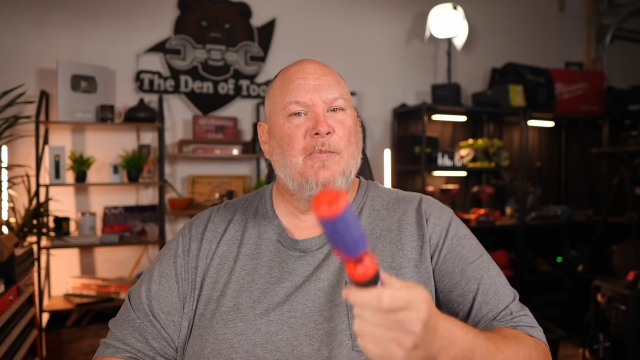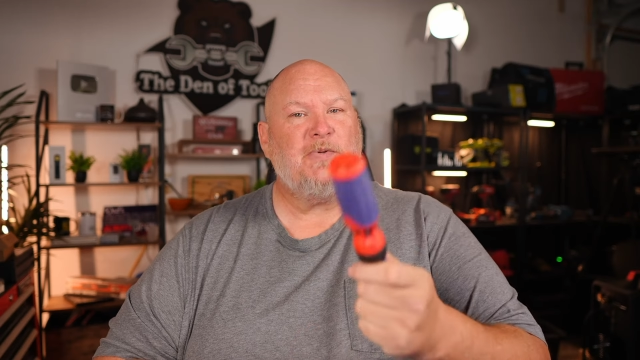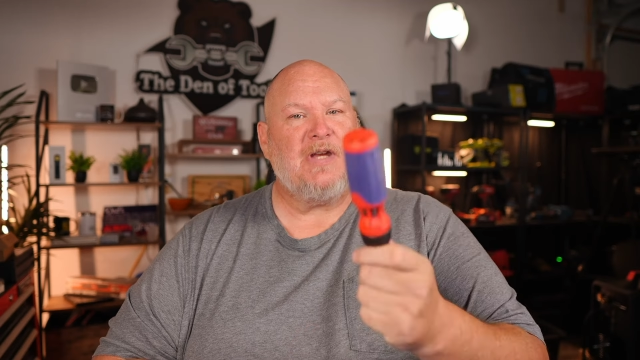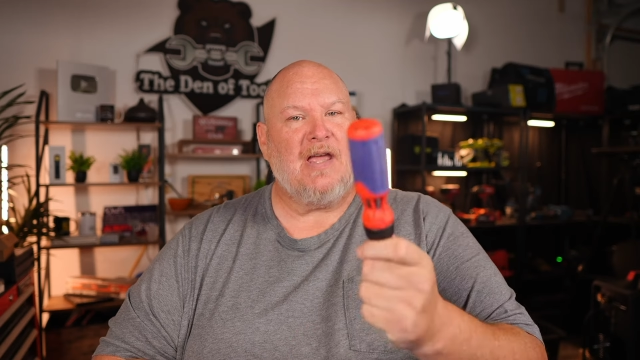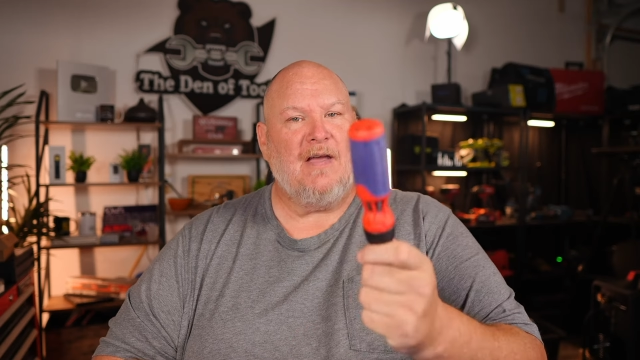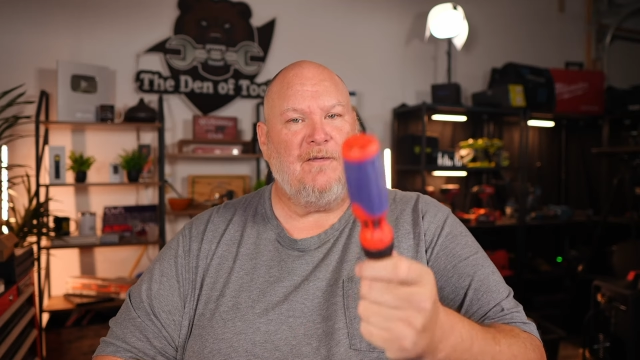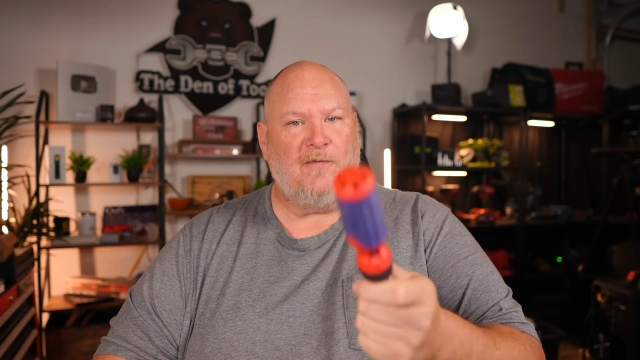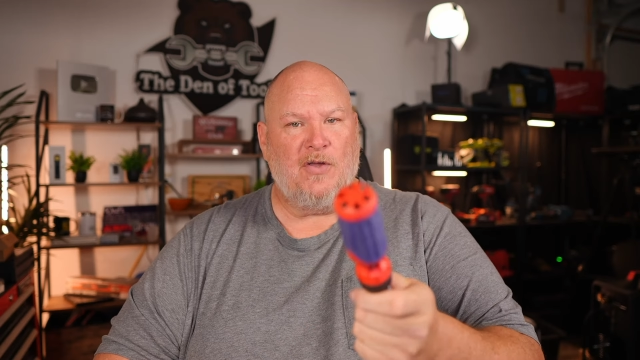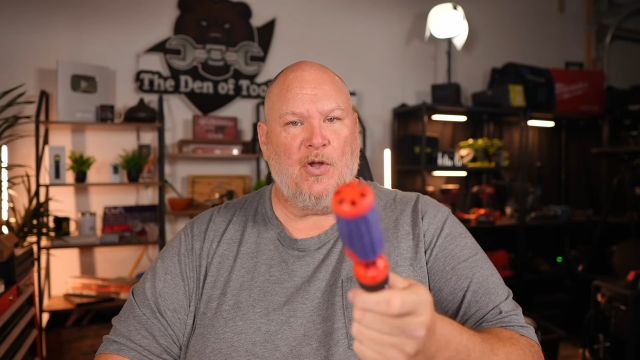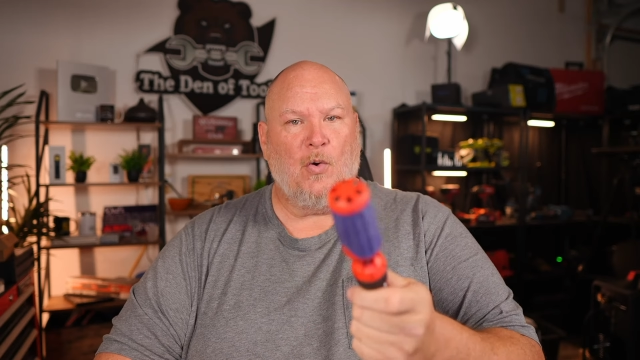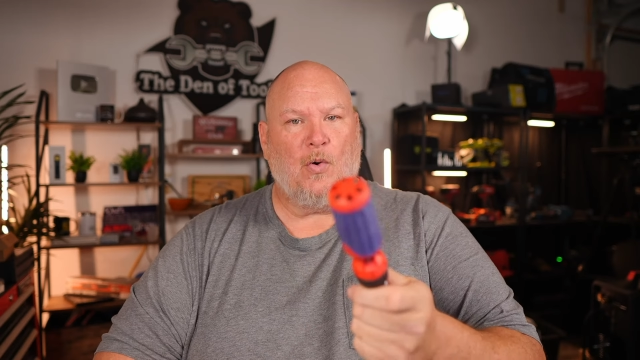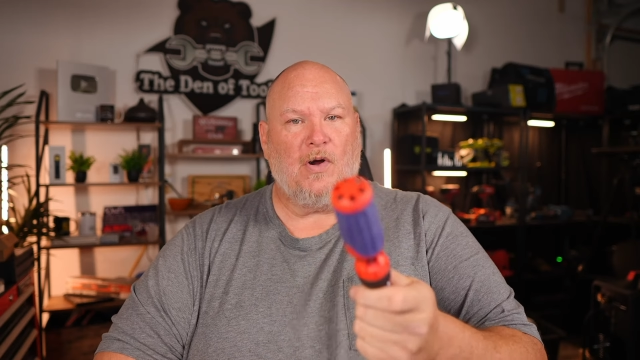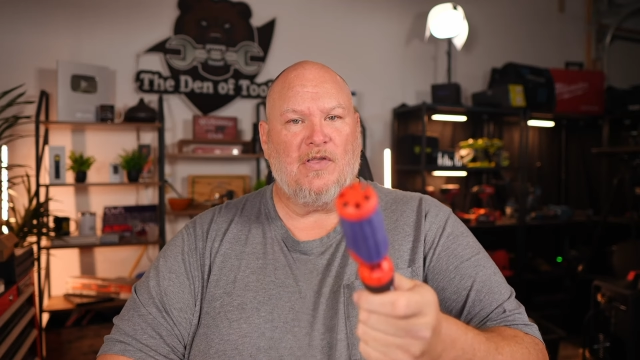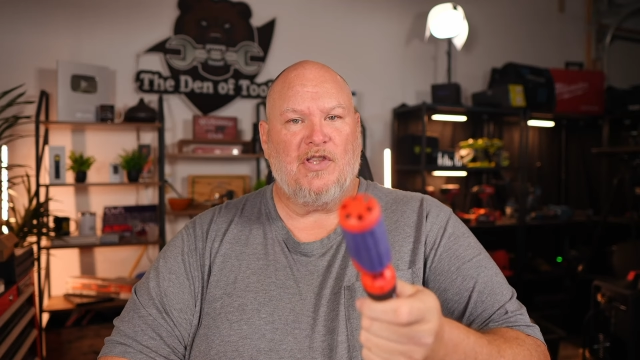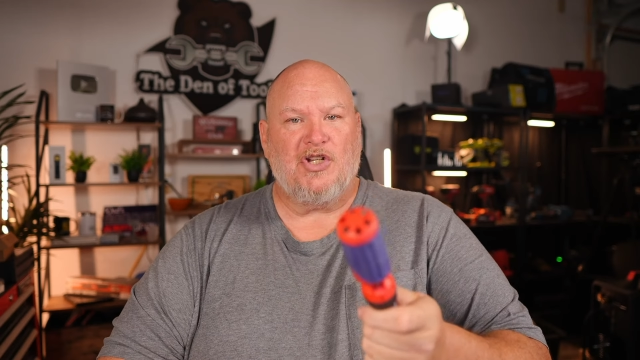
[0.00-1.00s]
if
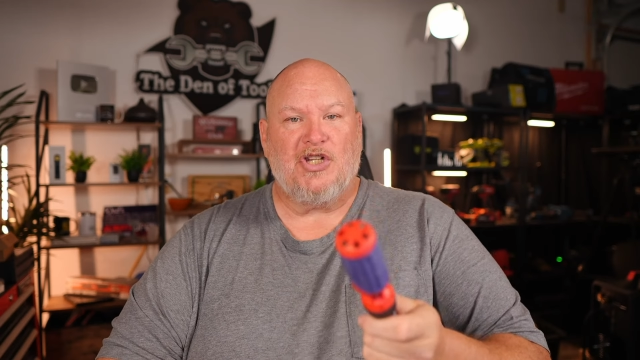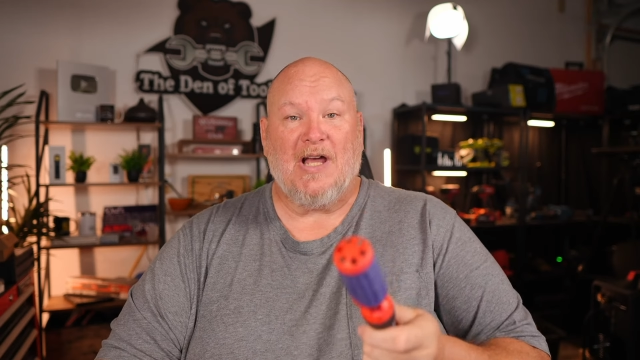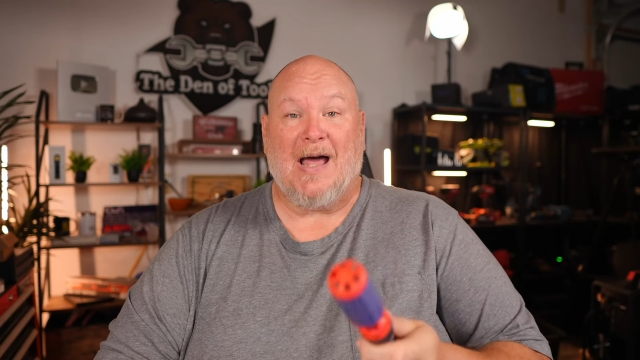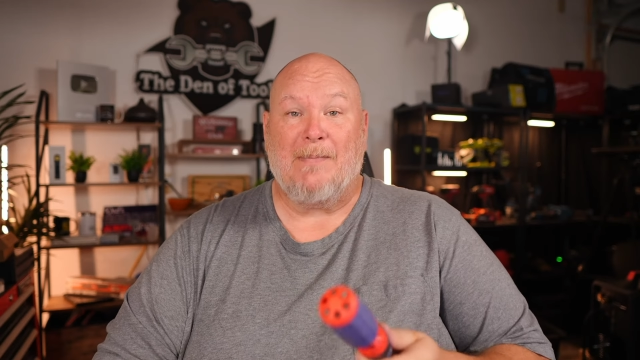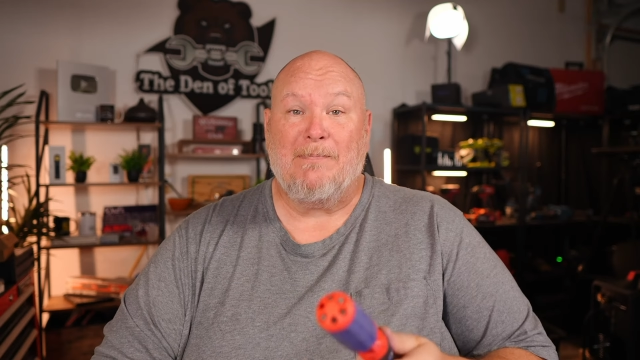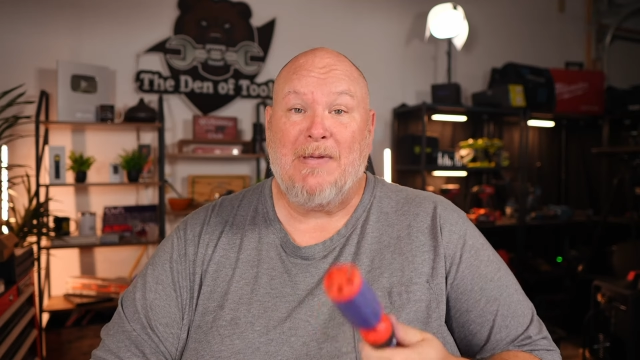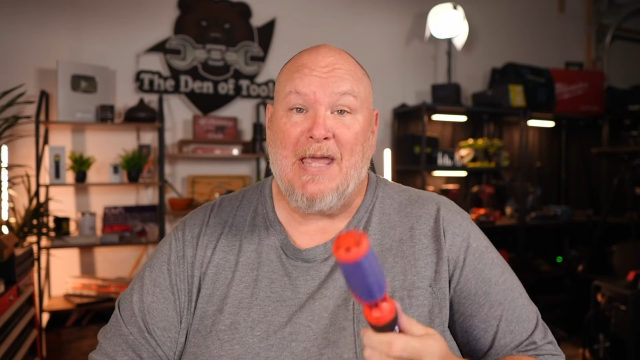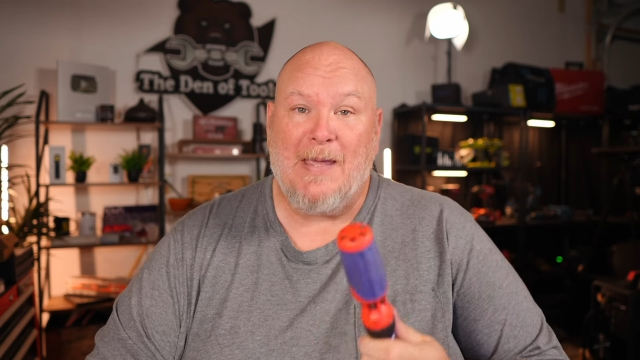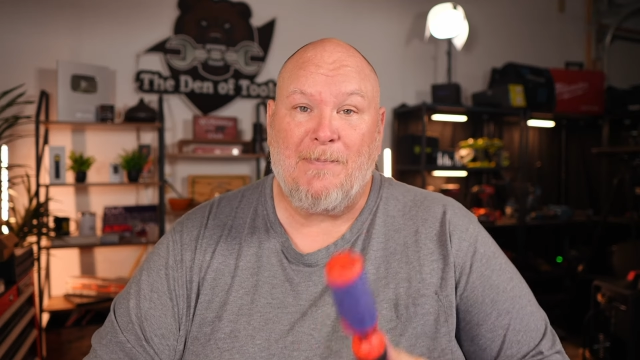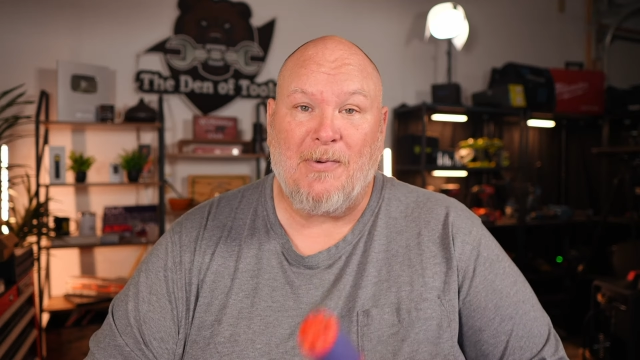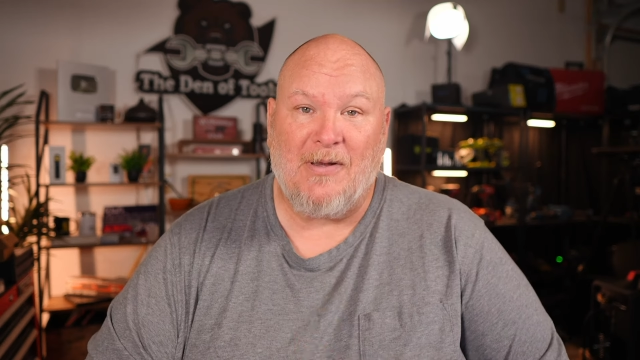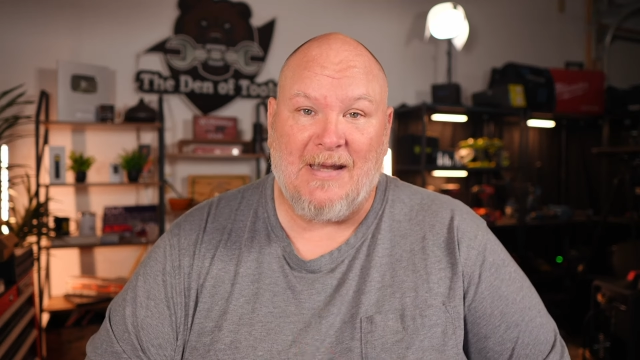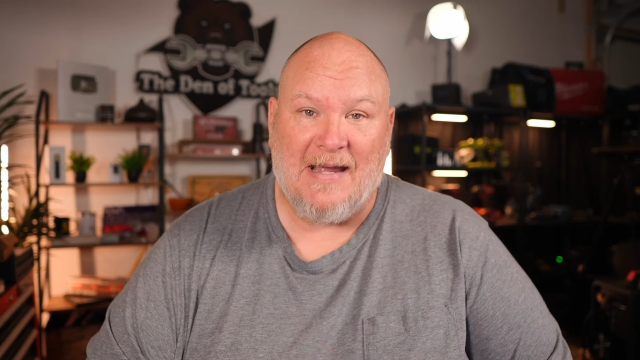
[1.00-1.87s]
you're in the shot. People